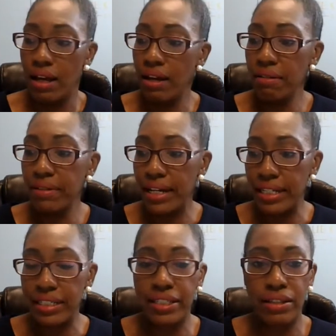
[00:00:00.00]
All
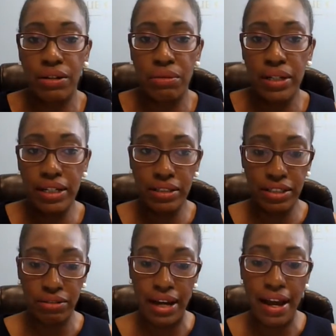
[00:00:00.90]
right. So, what else
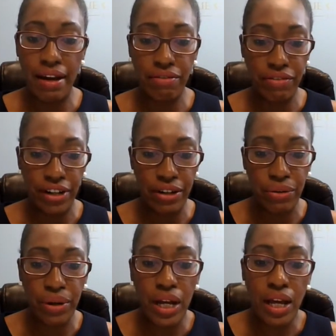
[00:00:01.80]
do I have for
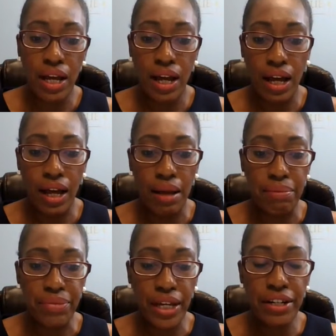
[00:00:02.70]
you?
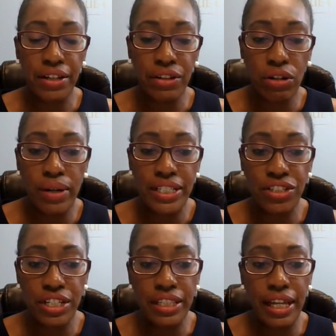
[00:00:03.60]
Another
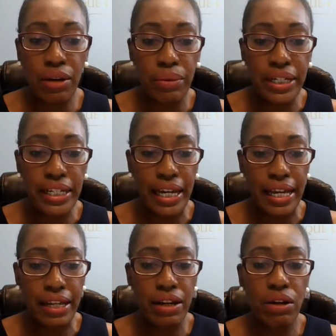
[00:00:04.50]
question that we
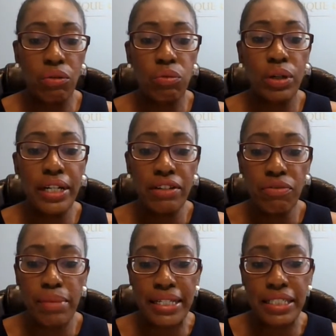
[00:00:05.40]
get: what if
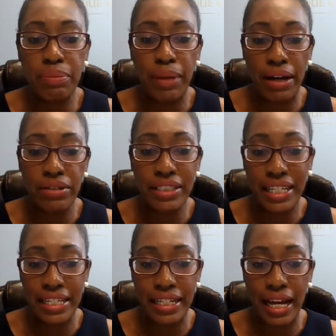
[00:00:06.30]
my spouse
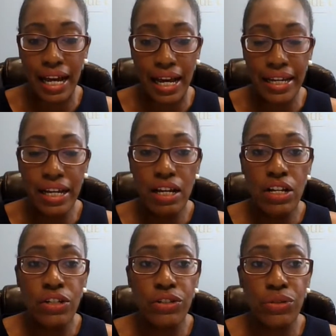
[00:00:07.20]
and I
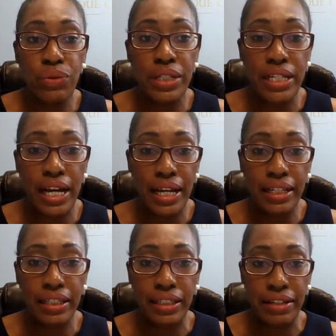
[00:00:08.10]
do
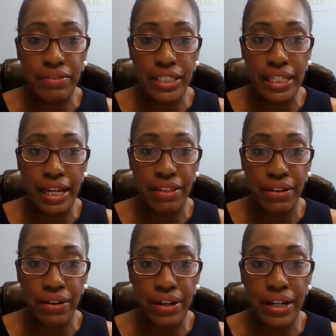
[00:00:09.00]
not live
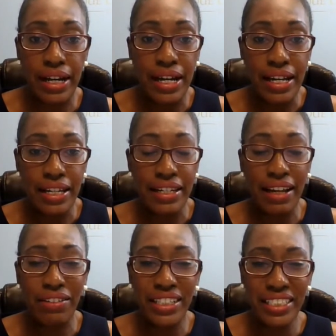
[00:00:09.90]
together?
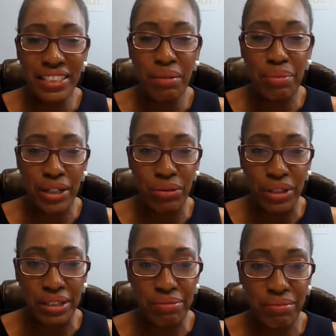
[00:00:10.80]
Now, this is a big
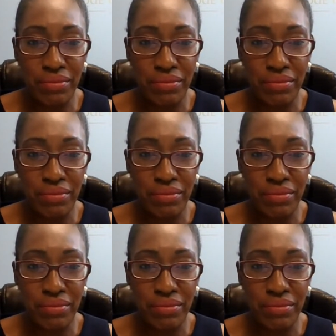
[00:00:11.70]
one.